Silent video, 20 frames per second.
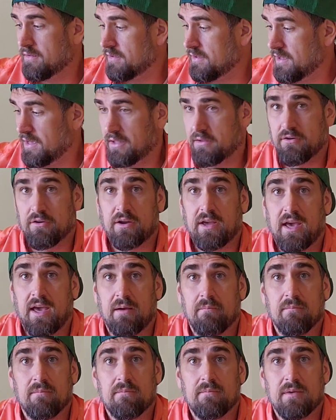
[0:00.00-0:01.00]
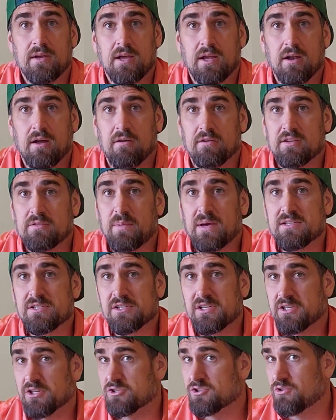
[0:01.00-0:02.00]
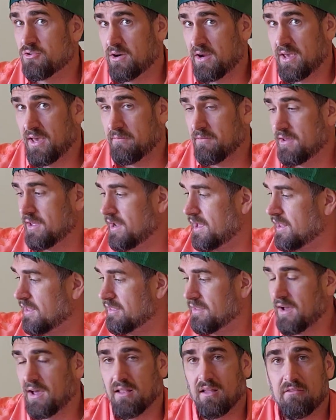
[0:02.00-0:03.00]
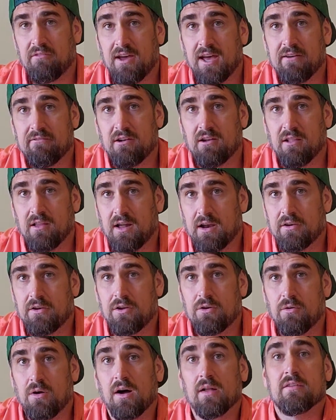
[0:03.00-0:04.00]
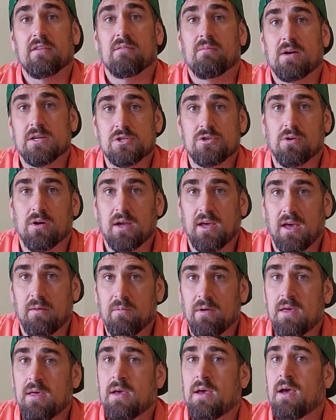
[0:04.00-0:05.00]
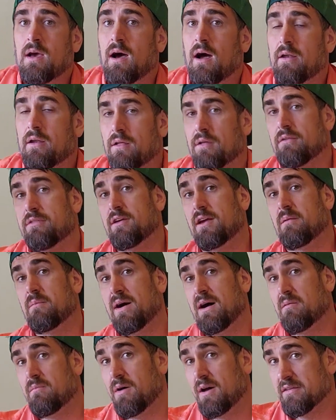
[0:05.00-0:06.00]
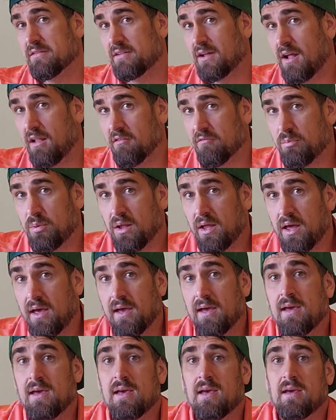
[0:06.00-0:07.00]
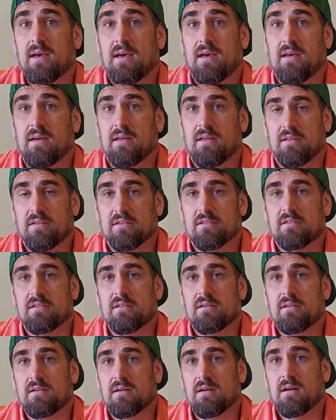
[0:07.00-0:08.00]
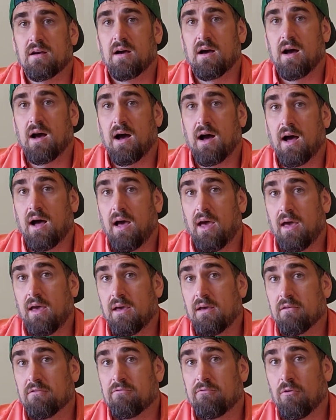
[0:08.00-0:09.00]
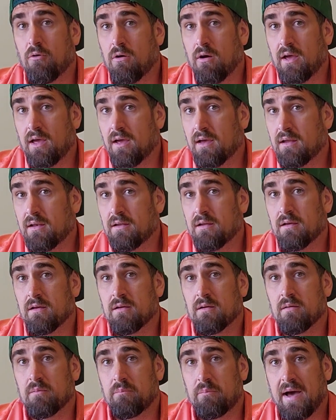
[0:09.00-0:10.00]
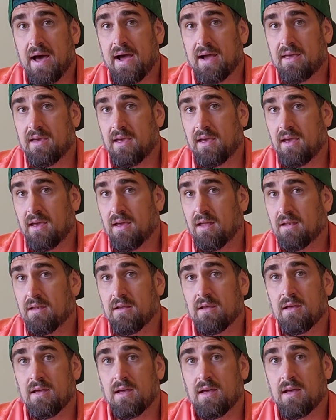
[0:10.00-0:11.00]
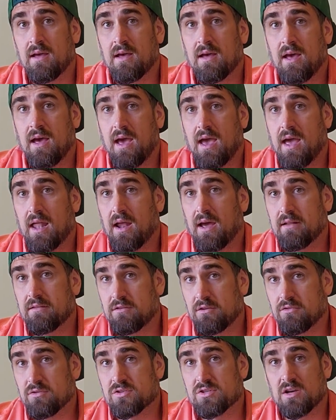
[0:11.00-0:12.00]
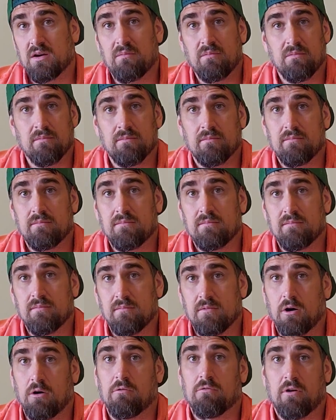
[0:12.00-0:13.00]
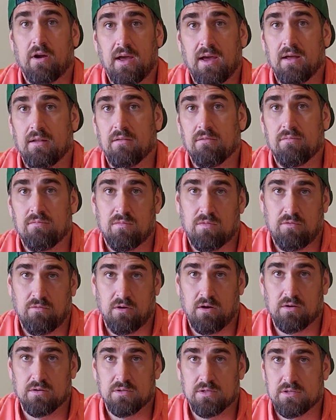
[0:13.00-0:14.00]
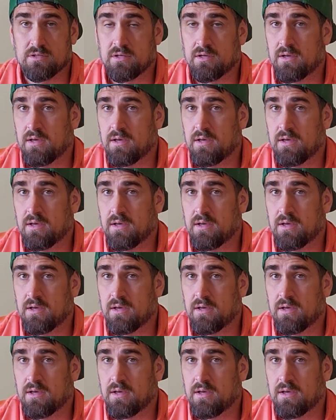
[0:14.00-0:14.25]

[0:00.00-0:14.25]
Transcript: your game, you know, especially in your short game. And I love having a lot of nuance in my short game. Another thing about my style of play is I forehand, backhand, and I do some overhand throws,